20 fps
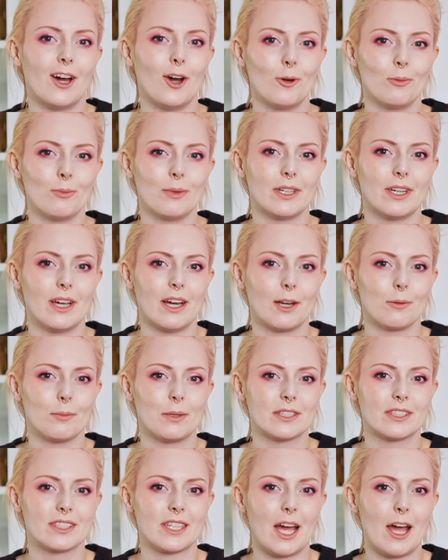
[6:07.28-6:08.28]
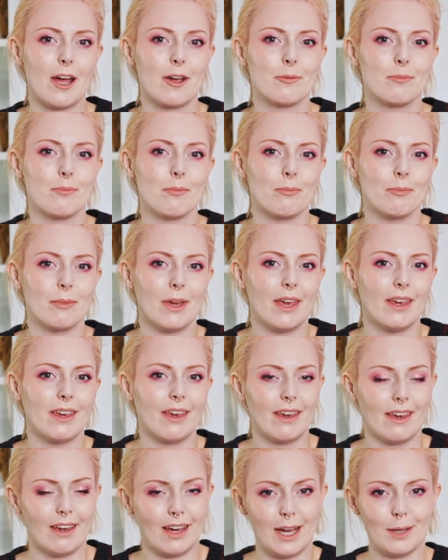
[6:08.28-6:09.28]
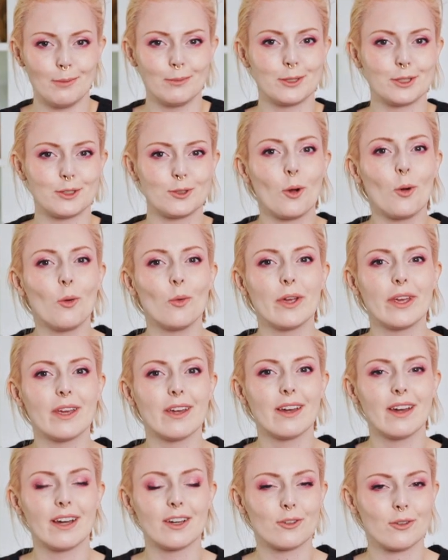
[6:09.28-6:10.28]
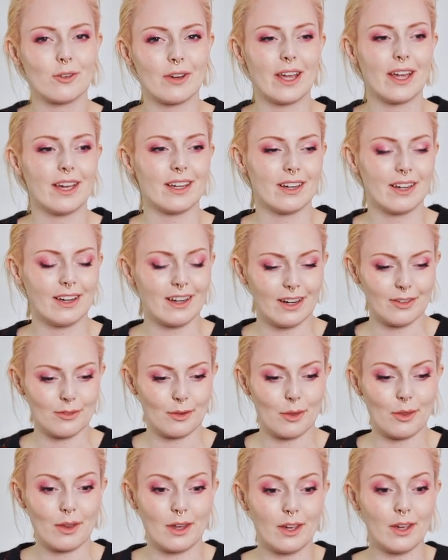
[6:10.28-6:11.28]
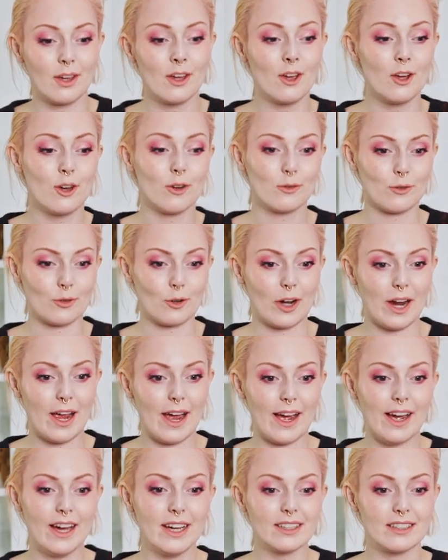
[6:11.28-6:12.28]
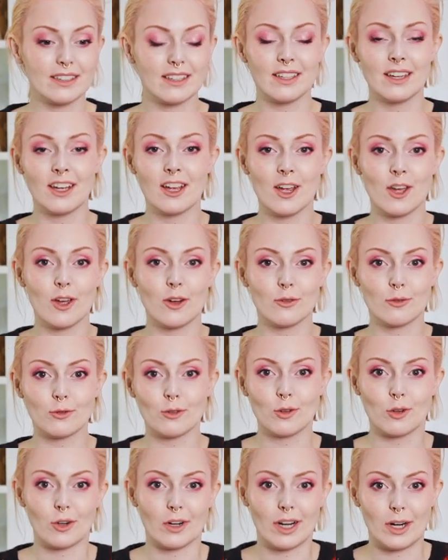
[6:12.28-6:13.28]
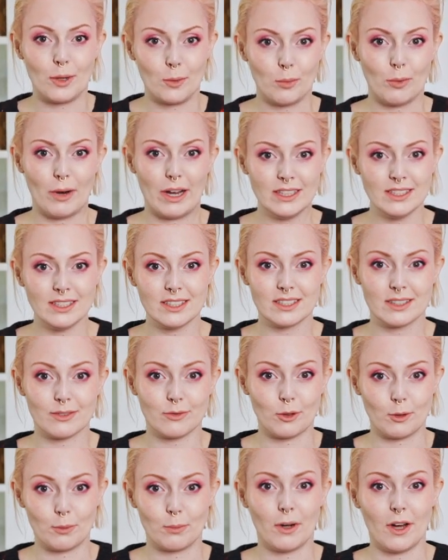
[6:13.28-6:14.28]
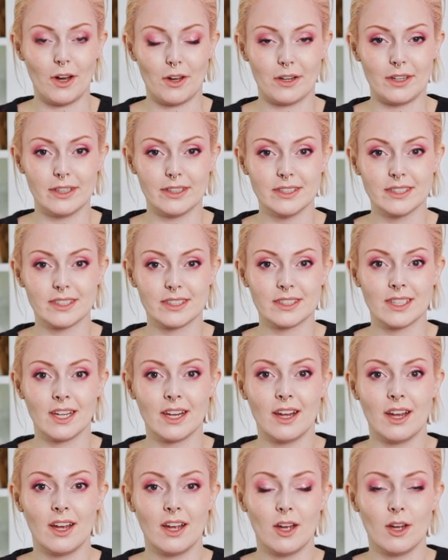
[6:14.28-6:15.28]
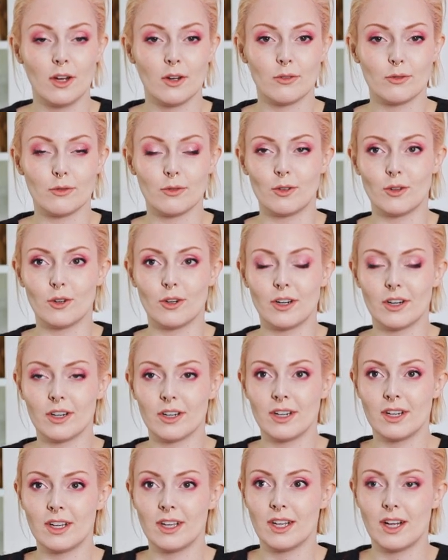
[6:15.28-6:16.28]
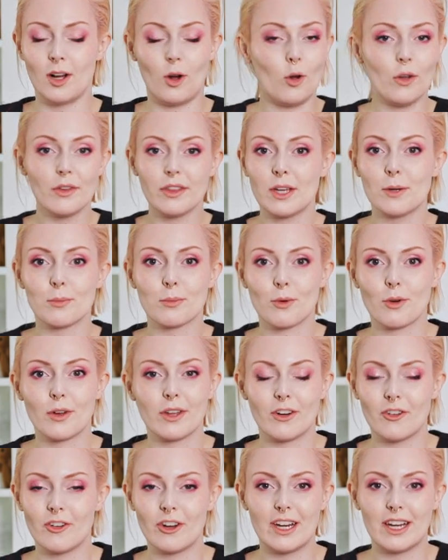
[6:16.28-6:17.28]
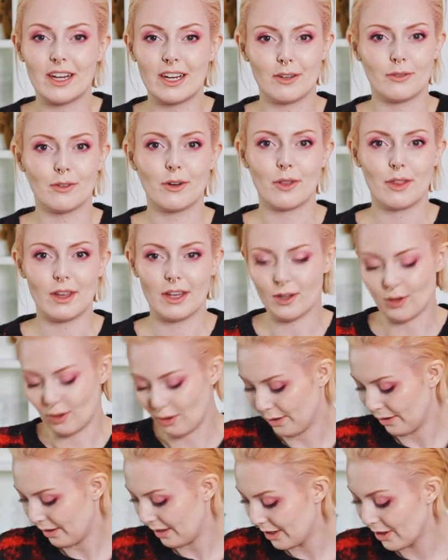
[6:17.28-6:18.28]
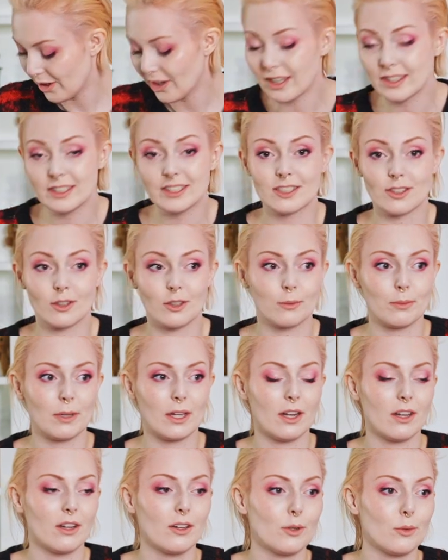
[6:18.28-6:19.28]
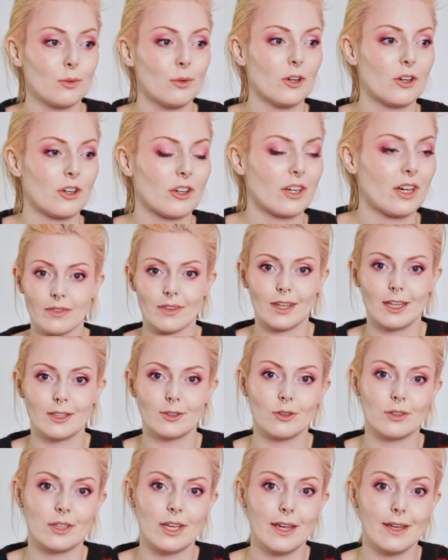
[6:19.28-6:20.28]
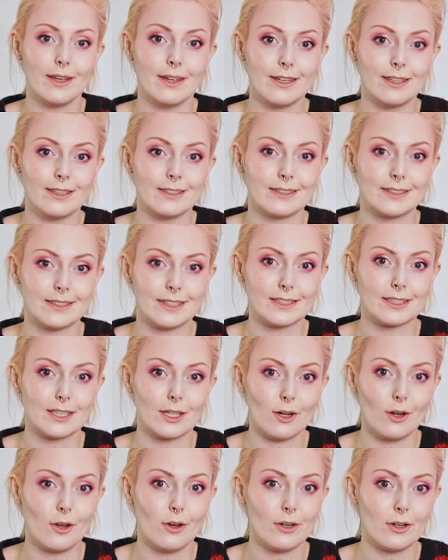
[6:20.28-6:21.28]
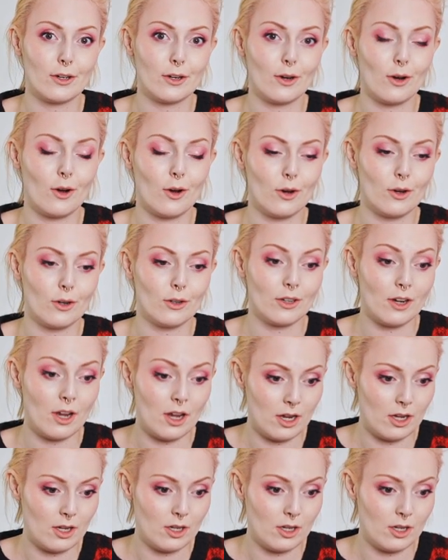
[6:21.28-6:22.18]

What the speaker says: how many elements I'm making. I'm sewing and creating everything for a hat, for a vest, for a bodice, for all the embroidery and everything on there, and it's going to be a lot of work. And the day is 6 o'clock on